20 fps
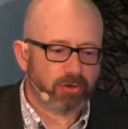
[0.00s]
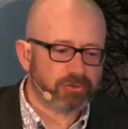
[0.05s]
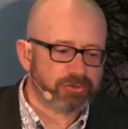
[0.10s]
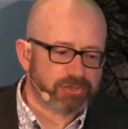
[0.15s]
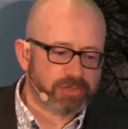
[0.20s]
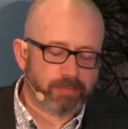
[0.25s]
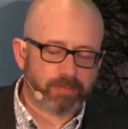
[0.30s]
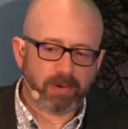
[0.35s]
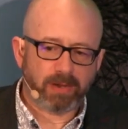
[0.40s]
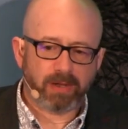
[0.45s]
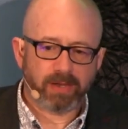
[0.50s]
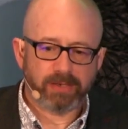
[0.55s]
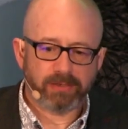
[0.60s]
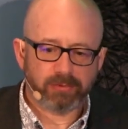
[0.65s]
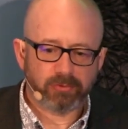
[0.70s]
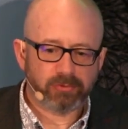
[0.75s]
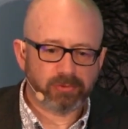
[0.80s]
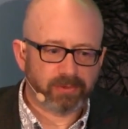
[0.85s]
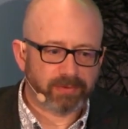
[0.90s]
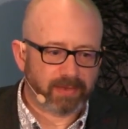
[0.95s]
culture behind
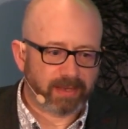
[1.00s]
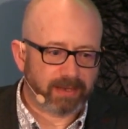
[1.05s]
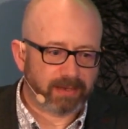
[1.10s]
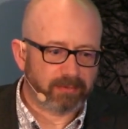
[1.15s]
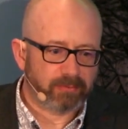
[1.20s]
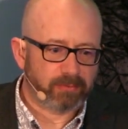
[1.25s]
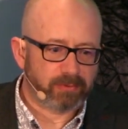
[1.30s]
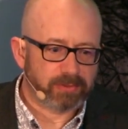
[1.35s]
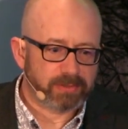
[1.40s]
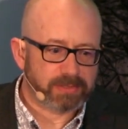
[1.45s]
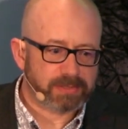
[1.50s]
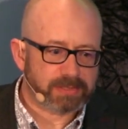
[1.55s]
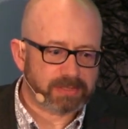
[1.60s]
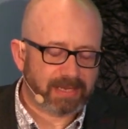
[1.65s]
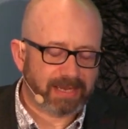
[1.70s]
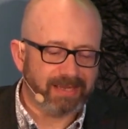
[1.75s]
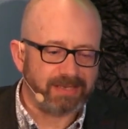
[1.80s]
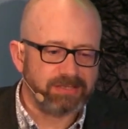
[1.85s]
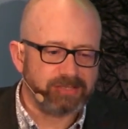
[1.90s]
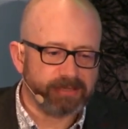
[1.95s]
all of that was
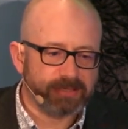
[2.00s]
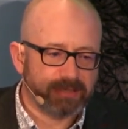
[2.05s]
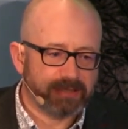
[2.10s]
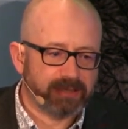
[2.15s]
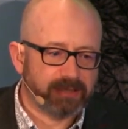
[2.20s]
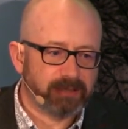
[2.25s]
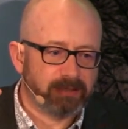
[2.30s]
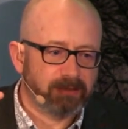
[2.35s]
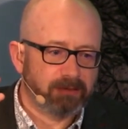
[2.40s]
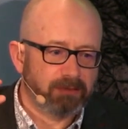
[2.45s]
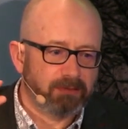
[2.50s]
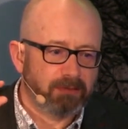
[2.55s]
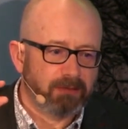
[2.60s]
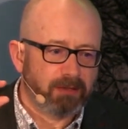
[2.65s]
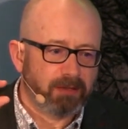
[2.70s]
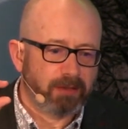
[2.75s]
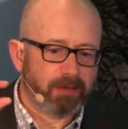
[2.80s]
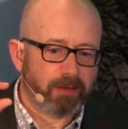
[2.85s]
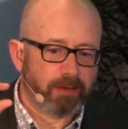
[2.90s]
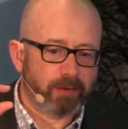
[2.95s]
actually
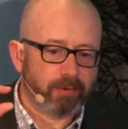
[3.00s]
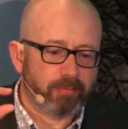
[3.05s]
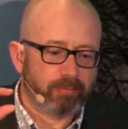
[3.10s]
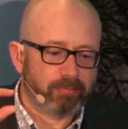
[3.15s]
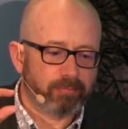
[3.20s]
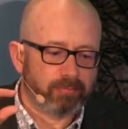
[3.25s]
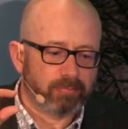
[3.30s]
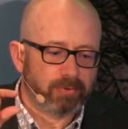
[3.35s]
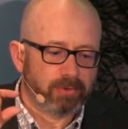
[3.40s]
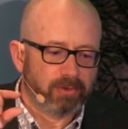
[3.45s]
um,